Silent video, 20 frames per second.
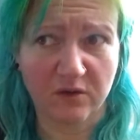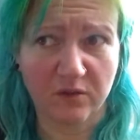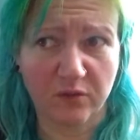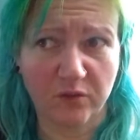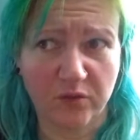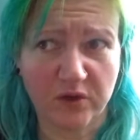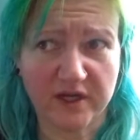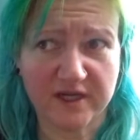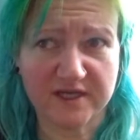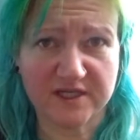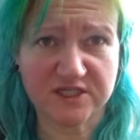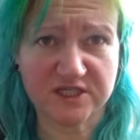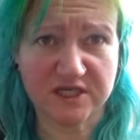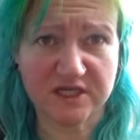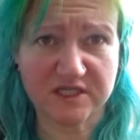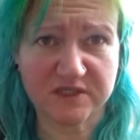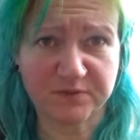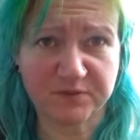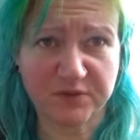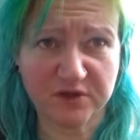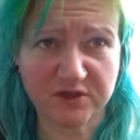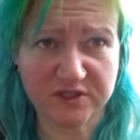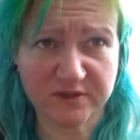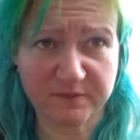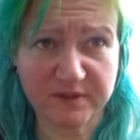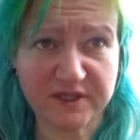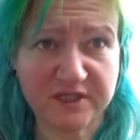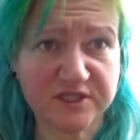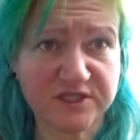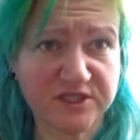Which is
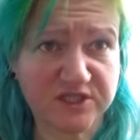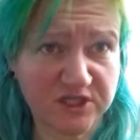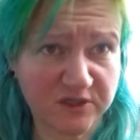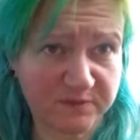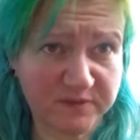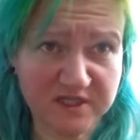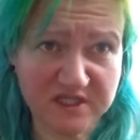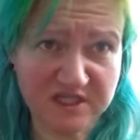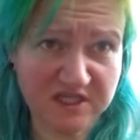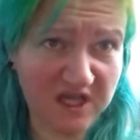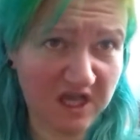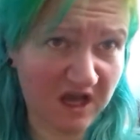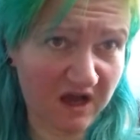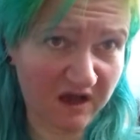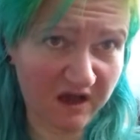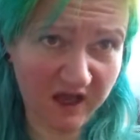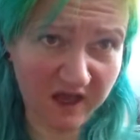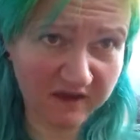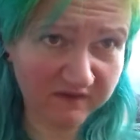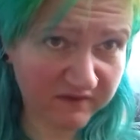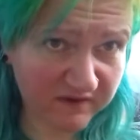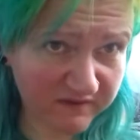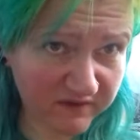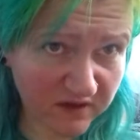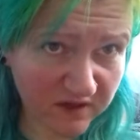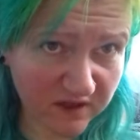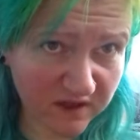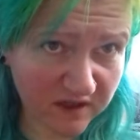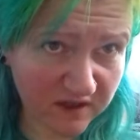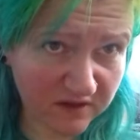possibly the stupidest thing I have ever
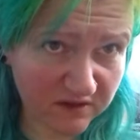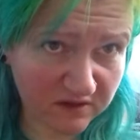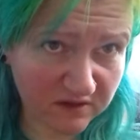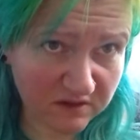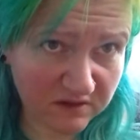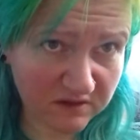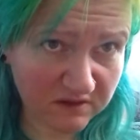heard.